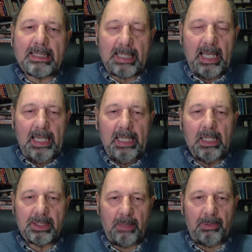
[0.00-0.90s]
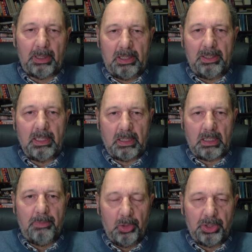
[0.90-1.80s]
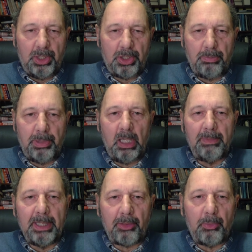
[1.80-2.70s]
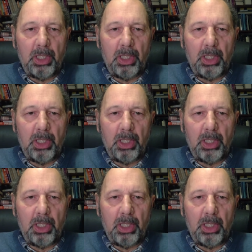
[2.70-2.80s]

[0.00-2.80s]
as a subaltern, as a subordinate, to become,